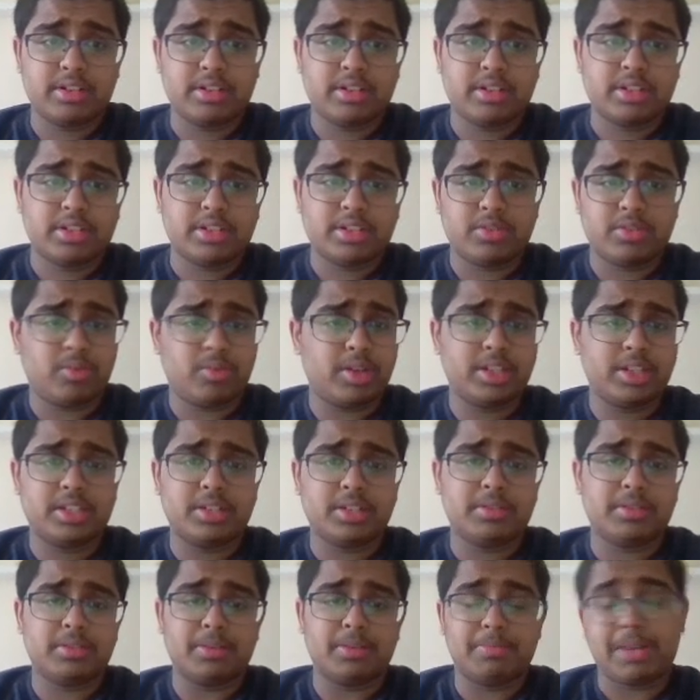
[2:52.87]
So
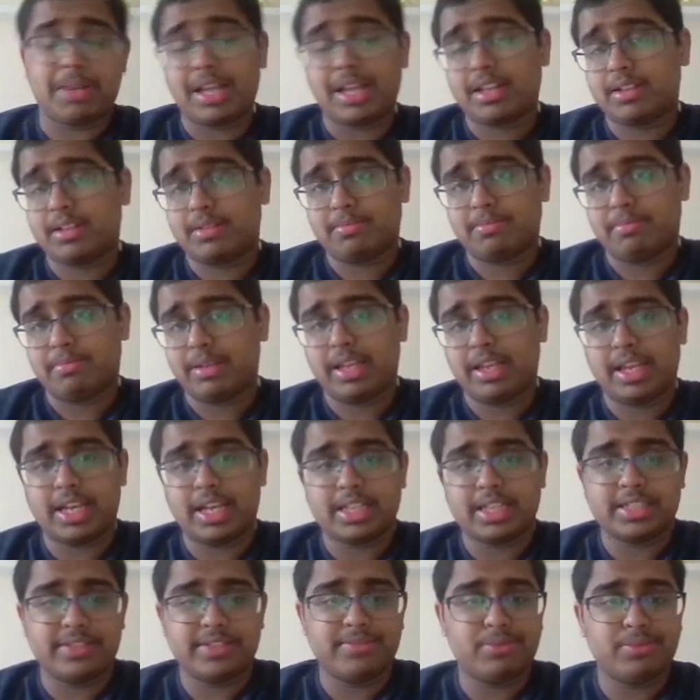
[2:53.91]
black can play
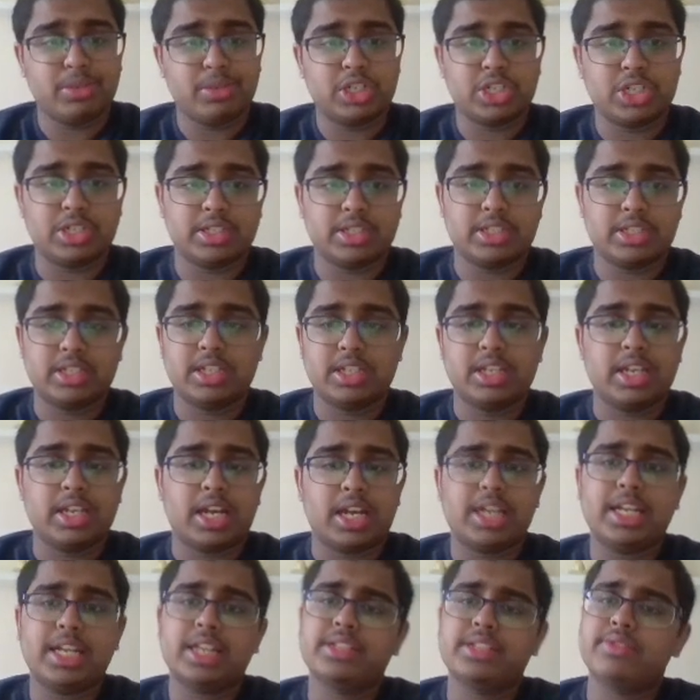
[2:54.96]
as he wishes,
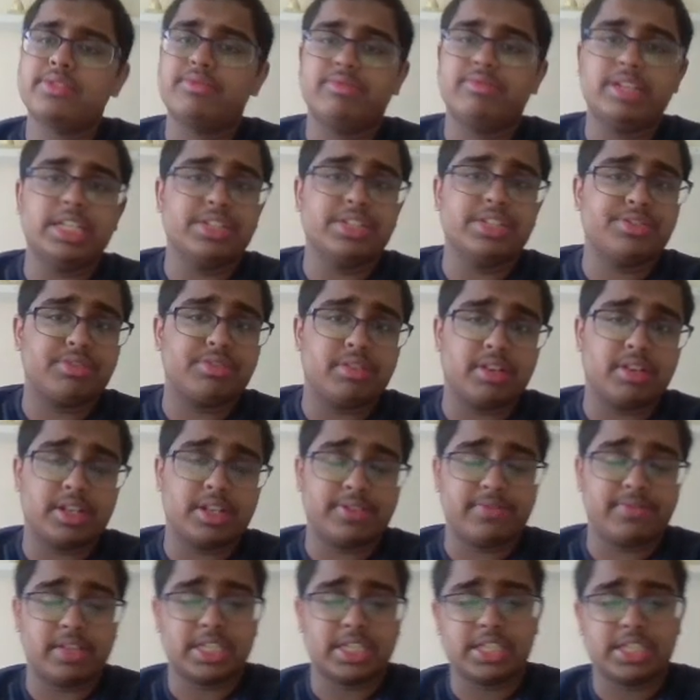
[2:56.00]
and he has a really strong
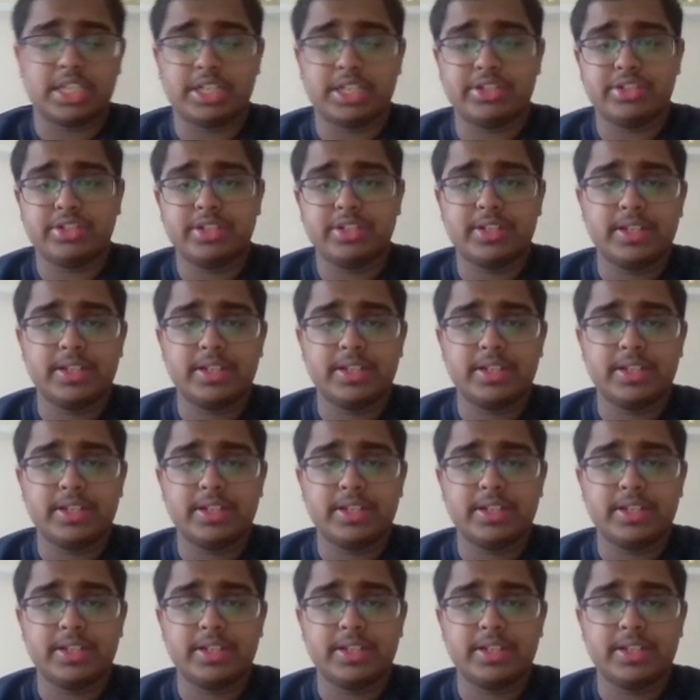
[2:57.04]
advantage.